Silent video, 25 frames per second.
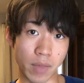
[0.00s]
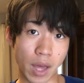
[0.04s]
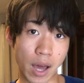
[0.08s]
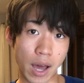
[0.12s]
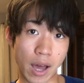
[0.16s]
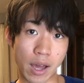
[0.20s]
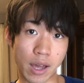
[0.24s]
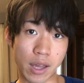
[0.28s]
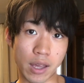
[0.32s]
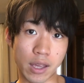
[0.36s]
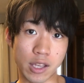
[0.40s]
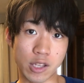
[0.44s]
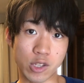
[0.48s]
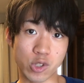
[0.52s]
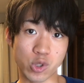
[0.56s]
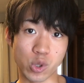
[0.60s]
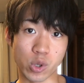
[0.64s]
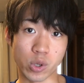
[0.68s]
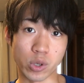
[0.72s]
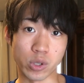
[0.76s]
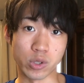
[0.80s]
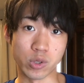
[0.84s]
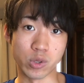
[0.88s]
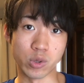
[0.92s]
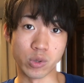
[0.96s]
I
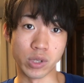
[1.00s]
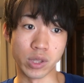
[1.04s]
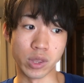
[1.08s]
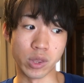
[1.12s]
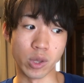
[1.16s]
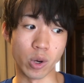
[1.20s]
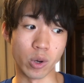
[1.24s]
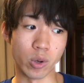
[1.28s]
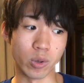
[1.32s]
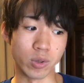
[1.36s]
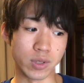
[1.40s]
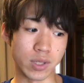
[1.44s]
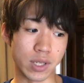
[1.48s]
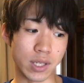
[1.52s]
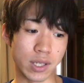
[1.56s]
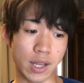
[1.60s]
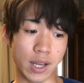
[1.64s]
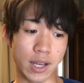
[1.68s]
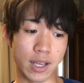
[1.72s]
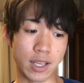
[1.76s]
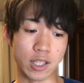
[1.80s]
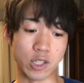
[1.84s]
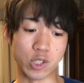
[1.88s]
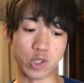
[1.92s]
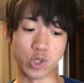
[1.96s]
enjoy doing those and
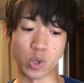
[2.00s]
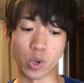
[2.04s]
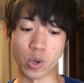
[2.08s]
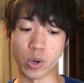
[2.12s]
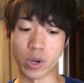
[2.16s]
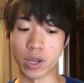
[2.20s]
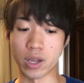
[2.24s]
I enjoy